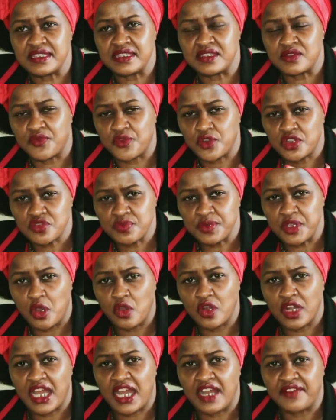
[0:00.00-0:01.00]
Of course, we all
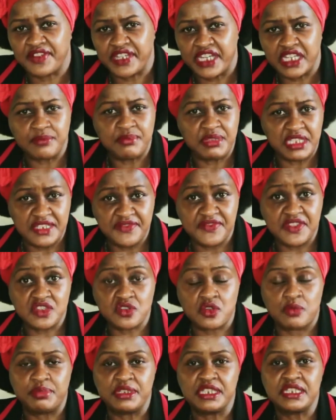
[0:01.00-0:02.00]
have, and I believe this
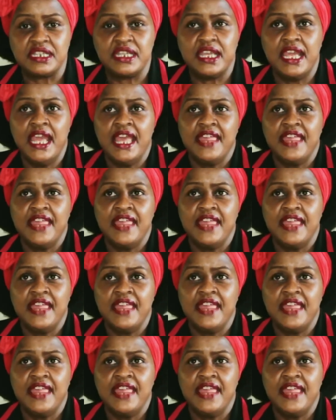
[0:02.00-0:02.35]
completely,